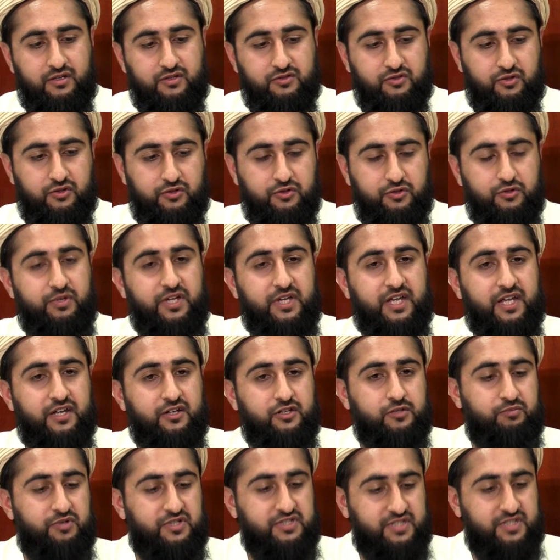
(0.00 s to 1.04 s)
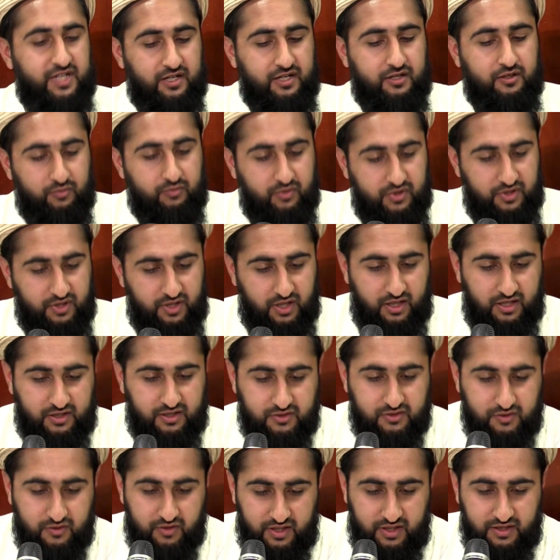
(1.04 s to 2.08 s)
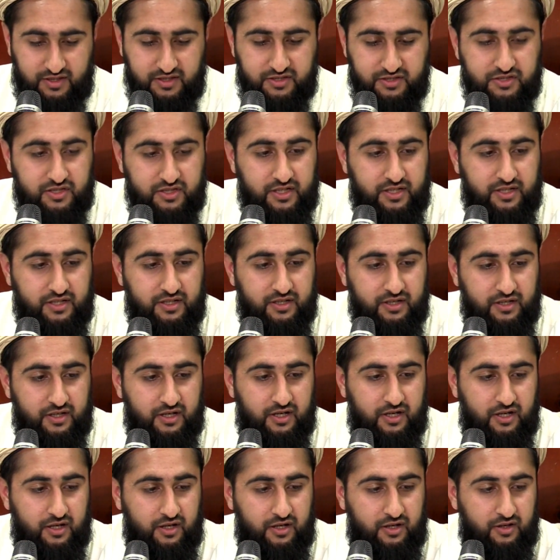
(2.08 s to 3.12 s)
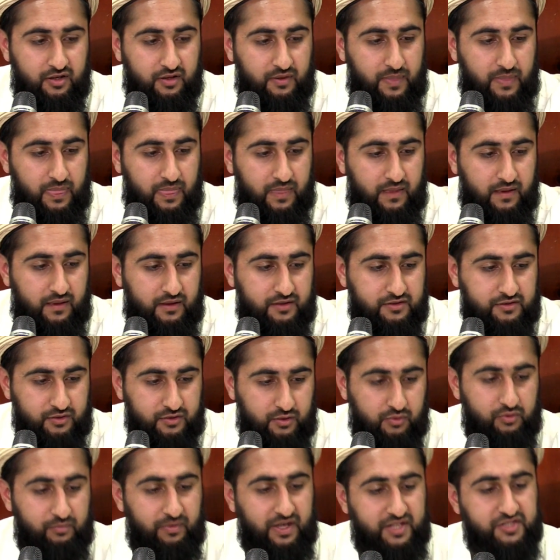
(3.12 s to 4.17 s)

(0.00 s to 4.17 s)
So you begin to present with your heart. So initially, so we